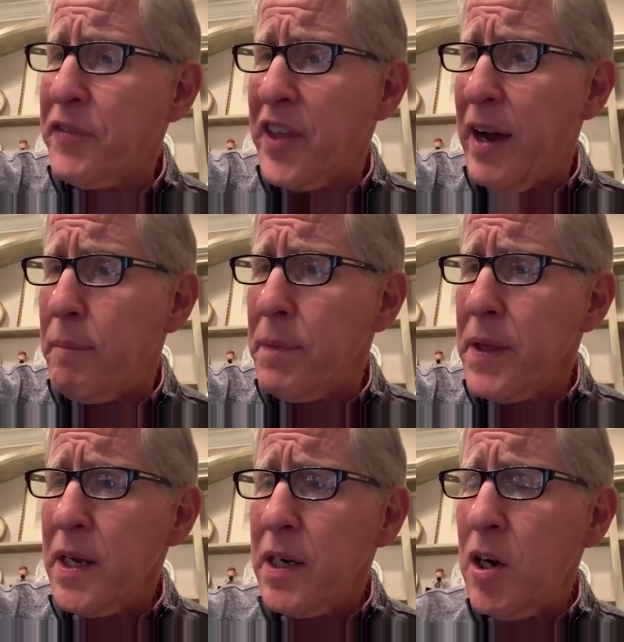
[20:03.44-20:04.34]
of them.
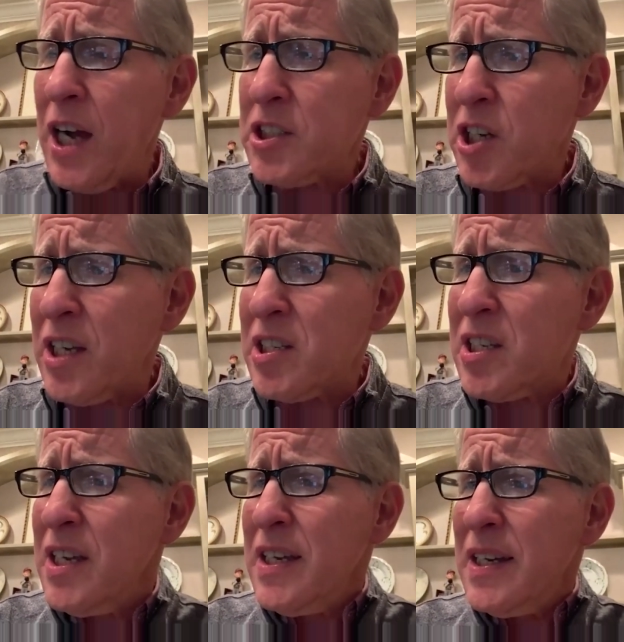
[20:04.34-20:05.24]
Not
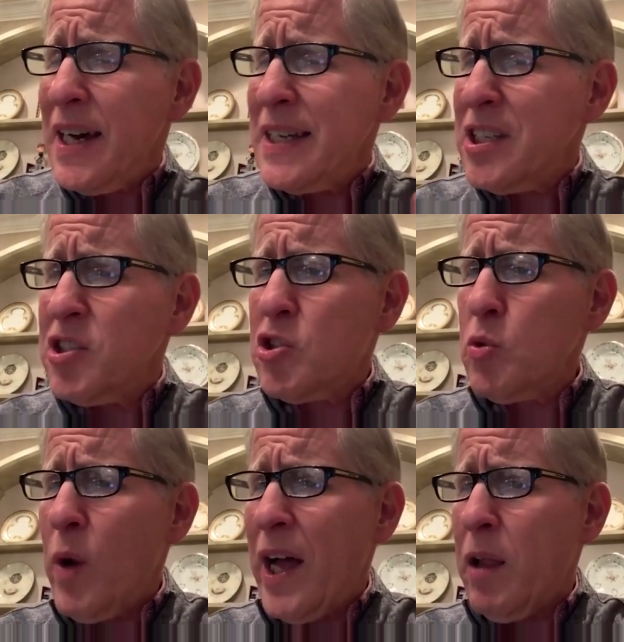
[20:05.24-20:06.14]
just, I didn't do
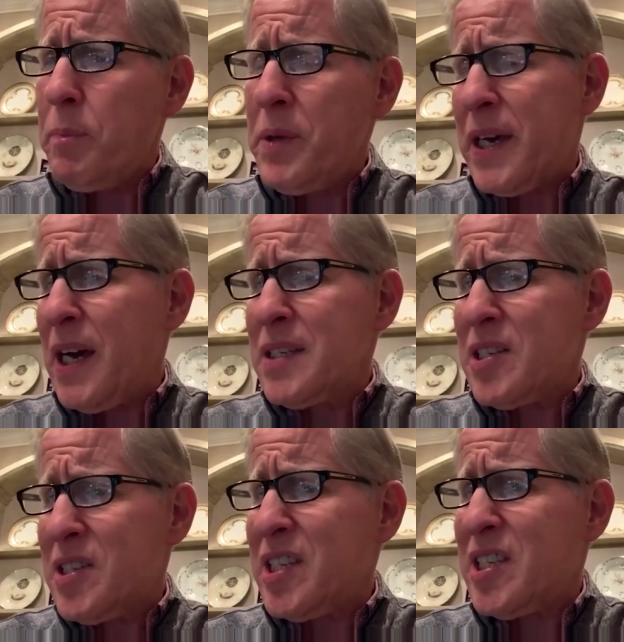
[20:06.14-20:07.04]
well
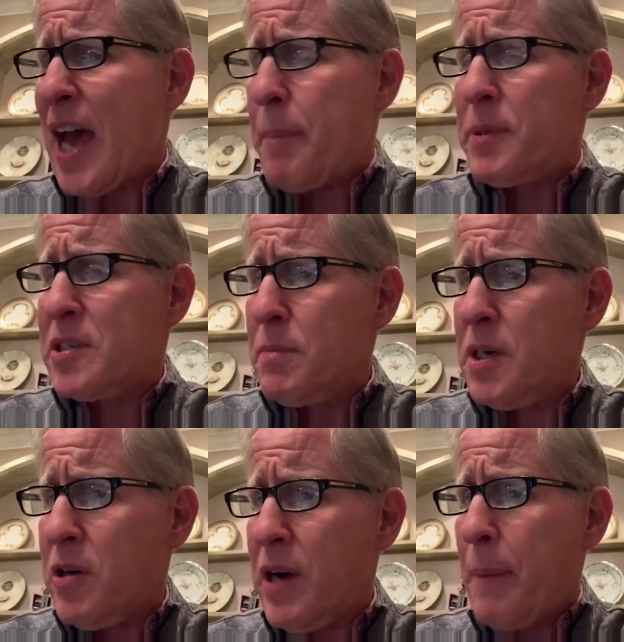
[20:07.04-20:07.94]
because this happened to
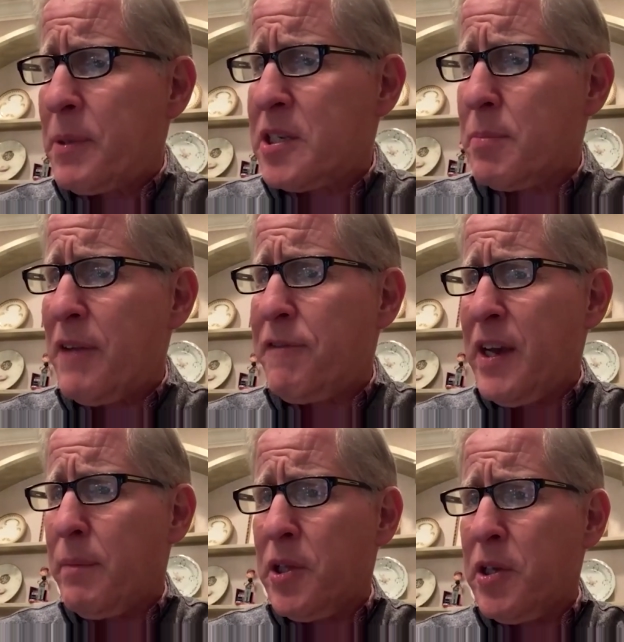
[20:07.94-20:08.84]
me or happened to my
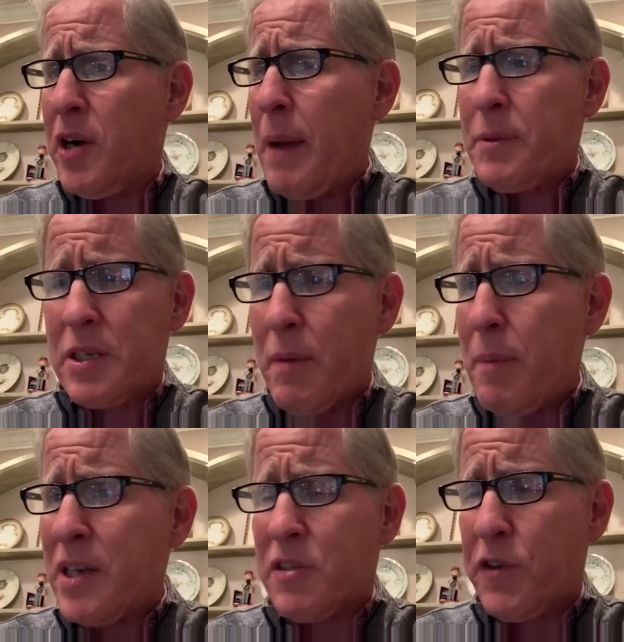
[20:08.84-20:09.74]
family or happened to my
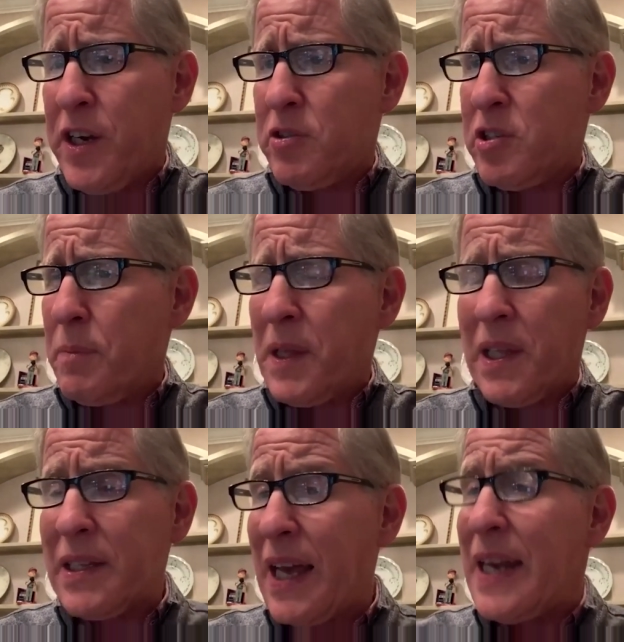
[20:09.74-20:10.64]
best friend or something
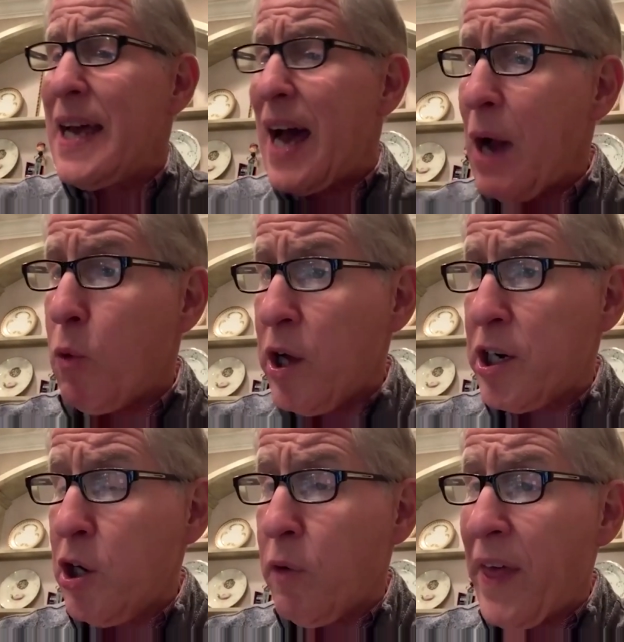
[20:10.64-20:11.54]
like that. I want
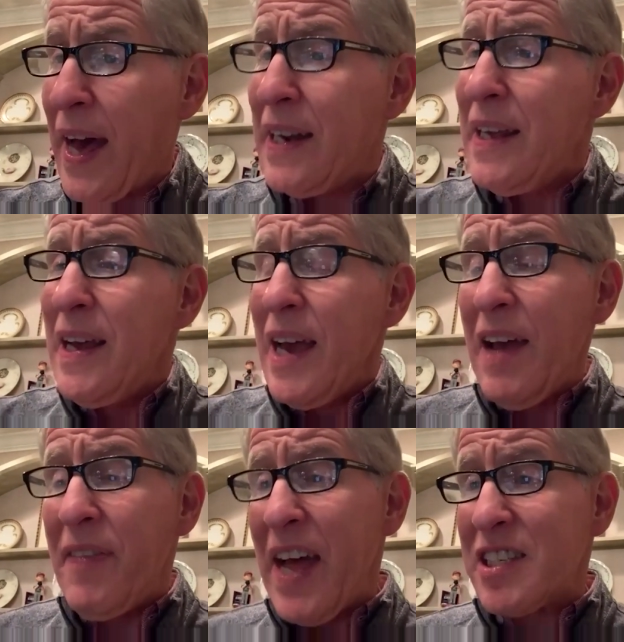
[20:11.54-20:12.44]
to know that.
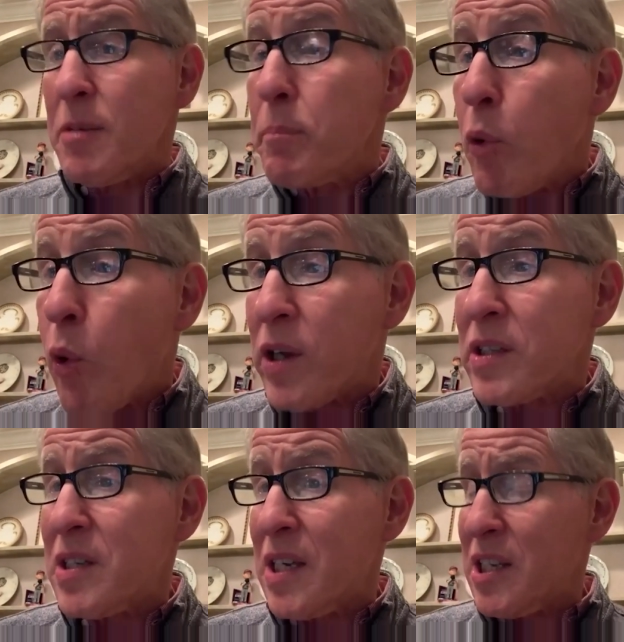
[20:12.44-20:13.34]
And that's
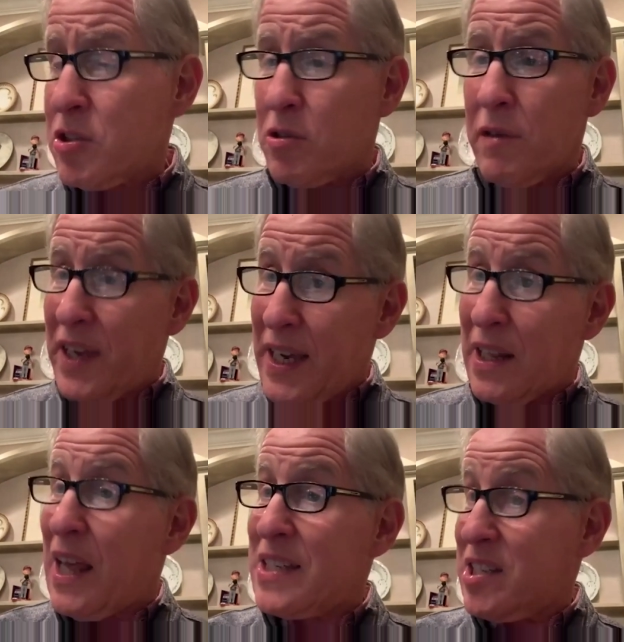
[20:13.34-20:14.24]
important as I sort of
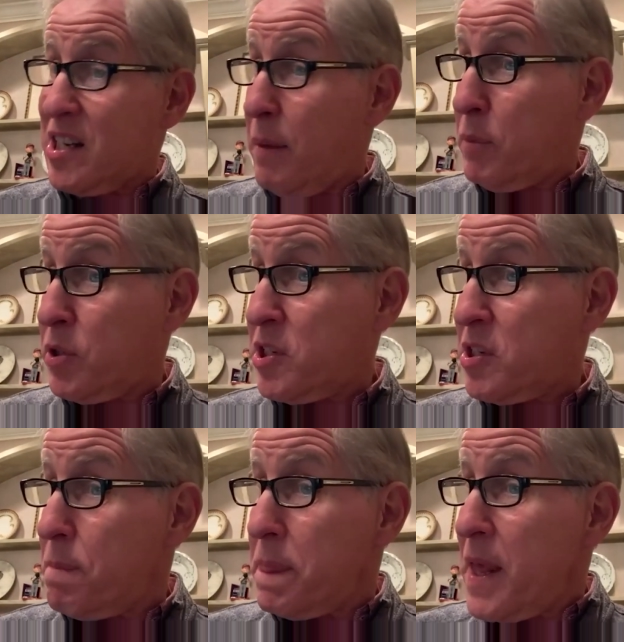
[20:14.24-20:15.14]
analyze the numbers.